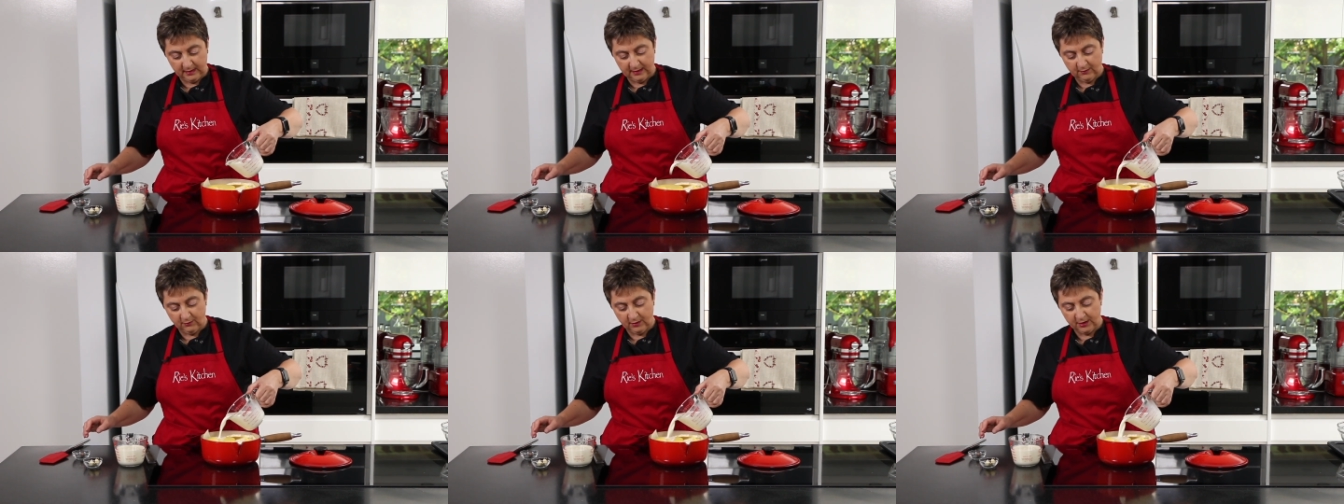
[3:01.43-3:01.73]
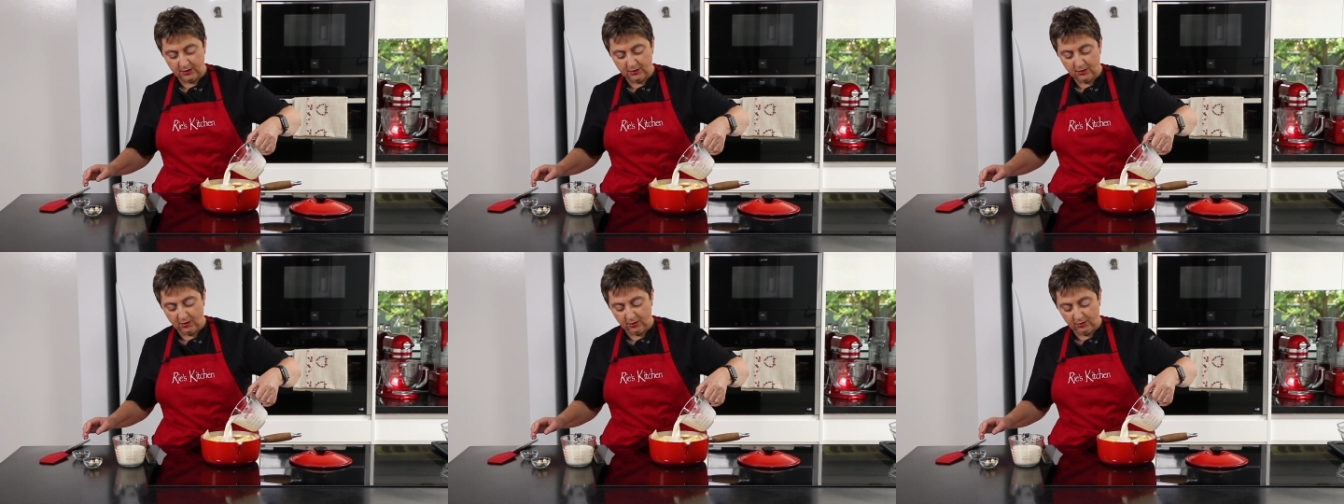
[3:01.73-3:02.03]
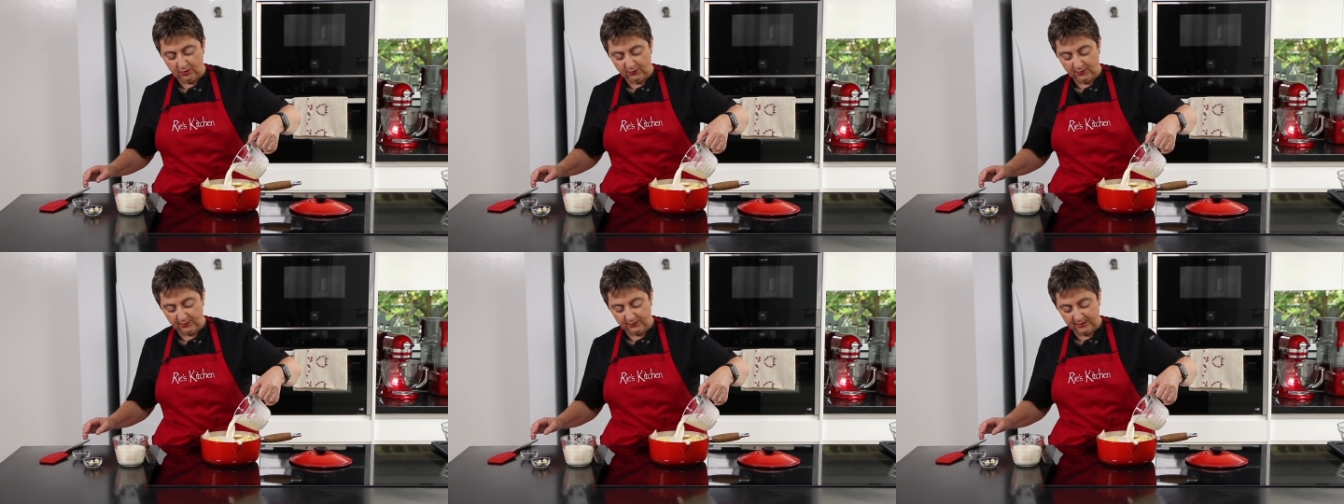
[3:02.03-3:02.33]
Now I
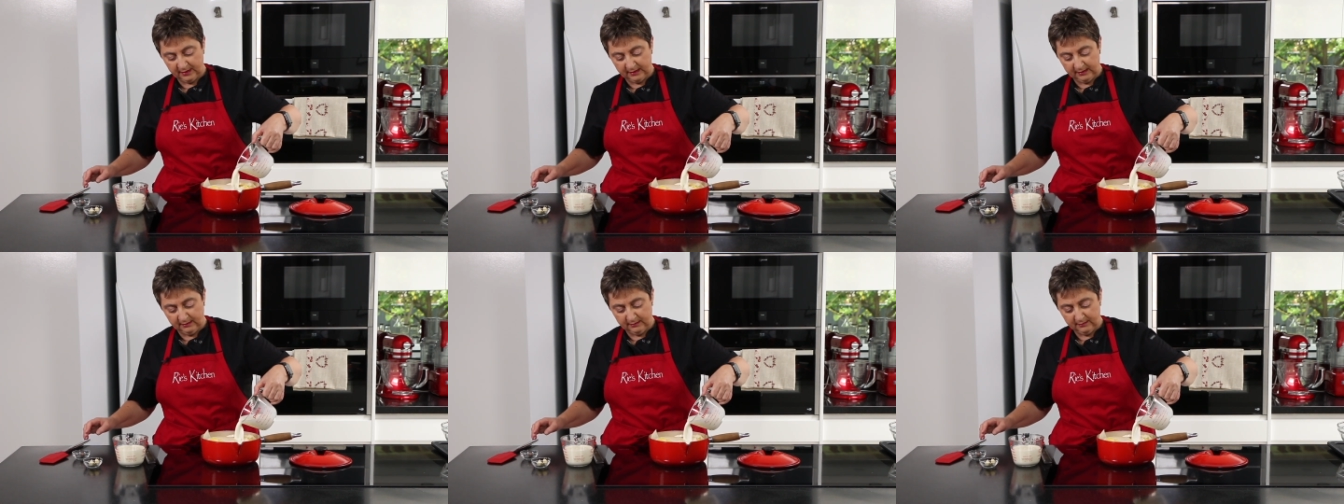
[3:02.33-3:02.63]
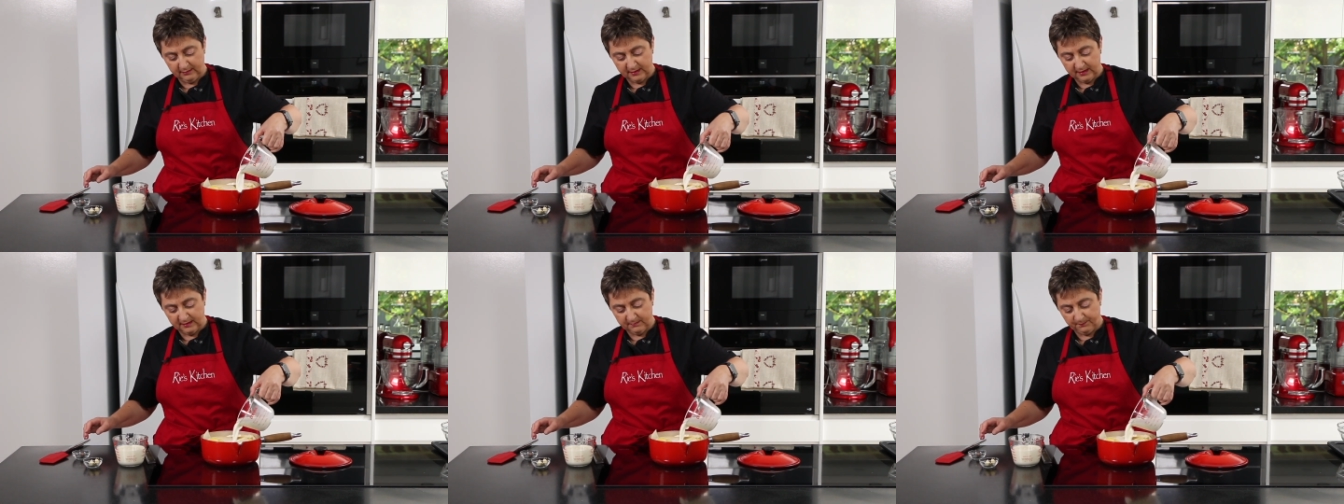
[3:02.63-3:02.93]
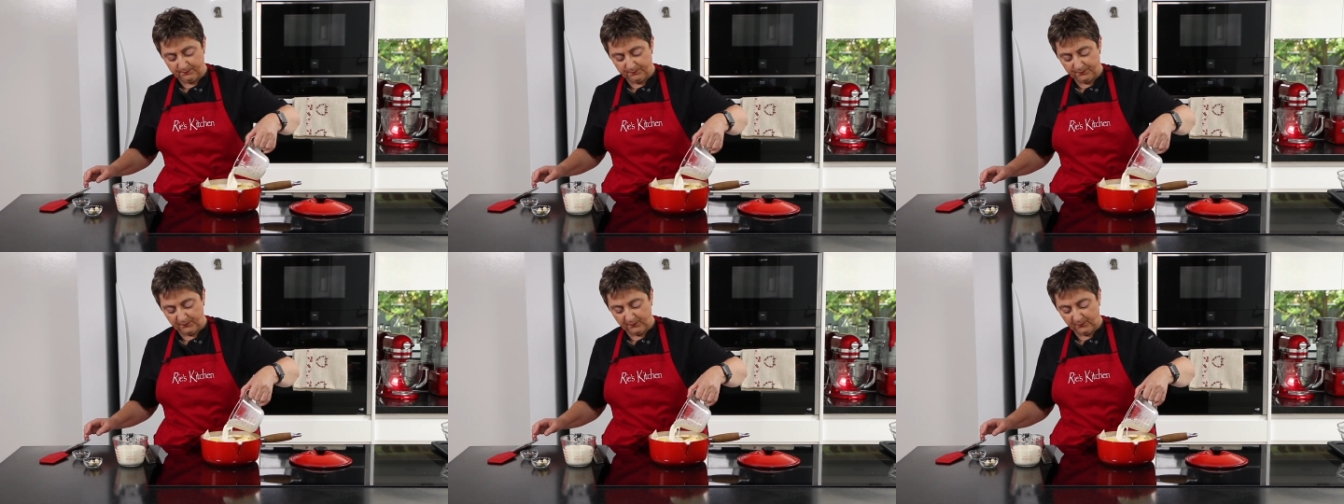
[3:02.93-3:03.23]
know that the
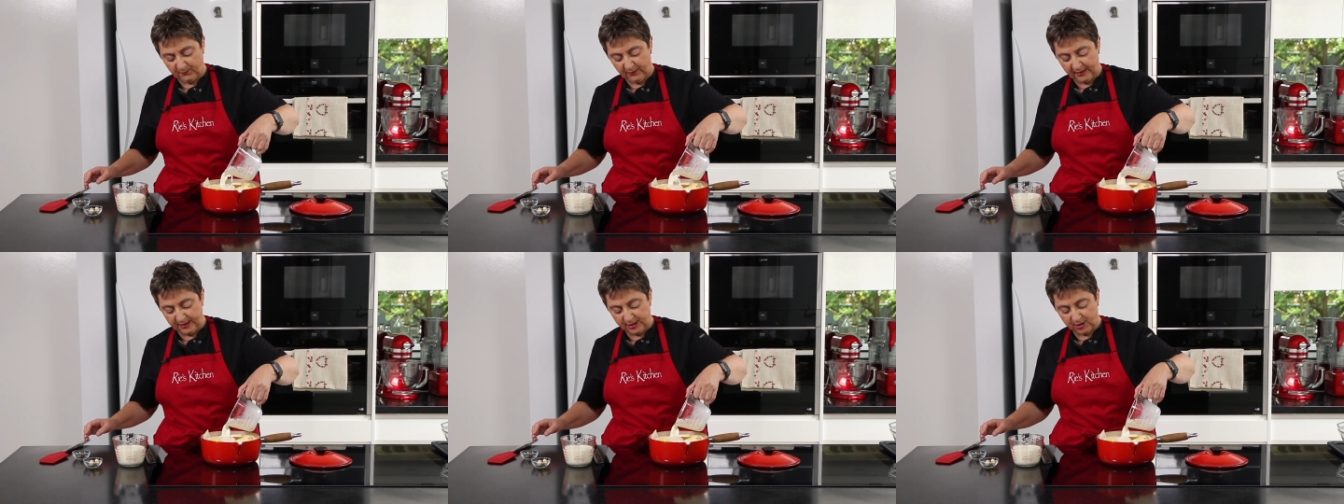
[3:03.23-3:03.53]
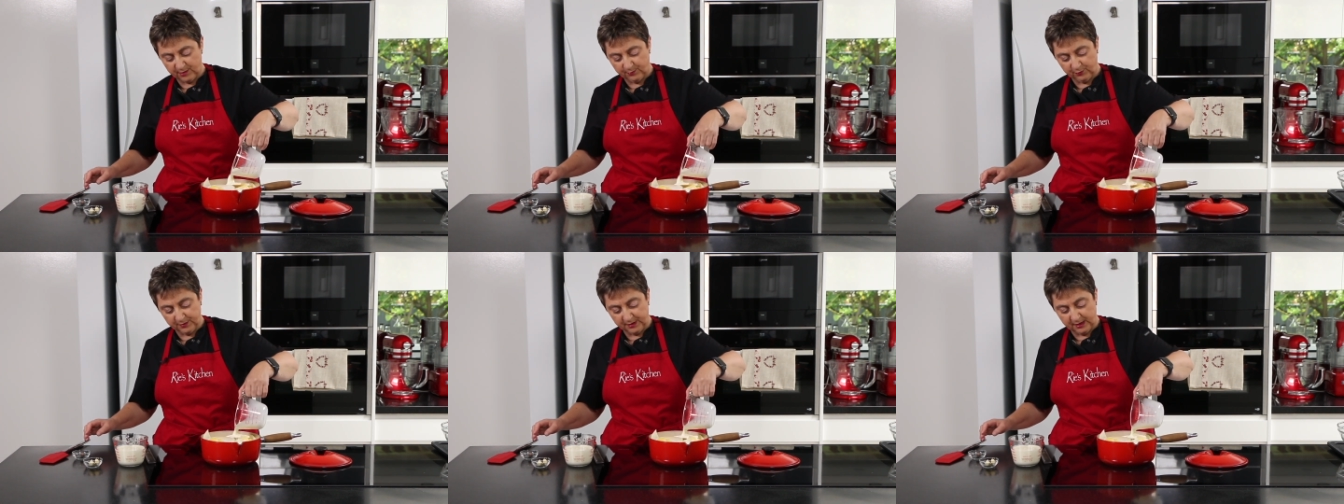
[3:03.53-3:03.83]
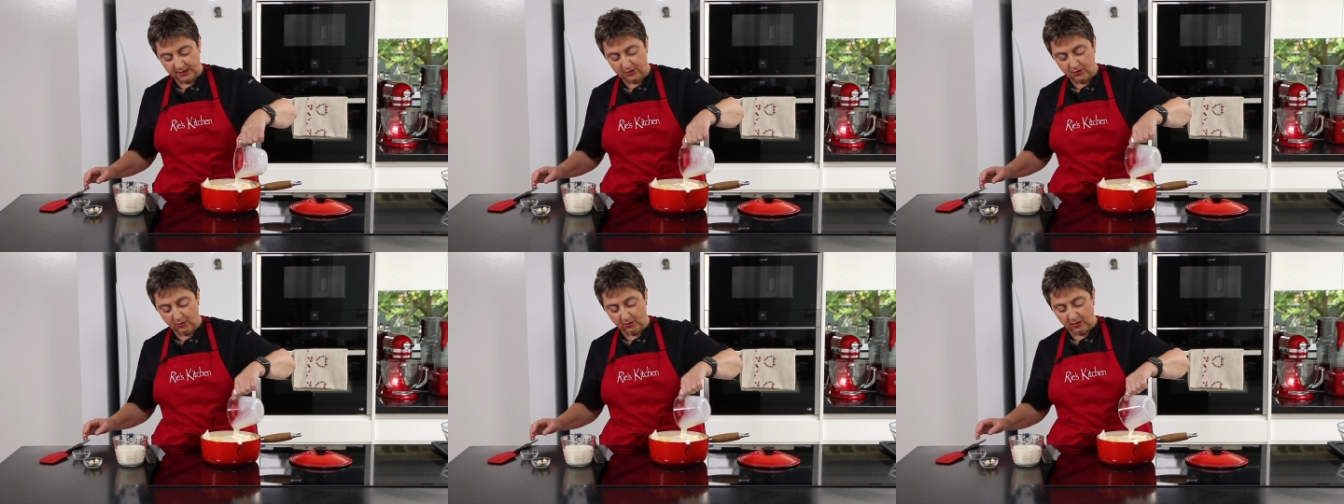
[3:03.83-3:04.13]
vegetables
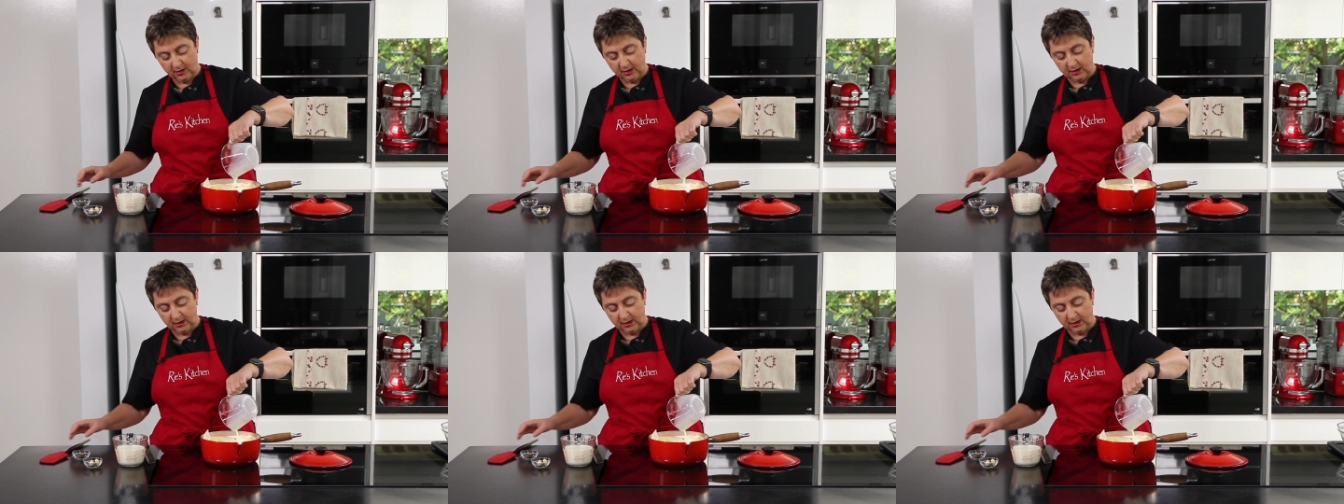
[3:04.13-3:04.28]
are not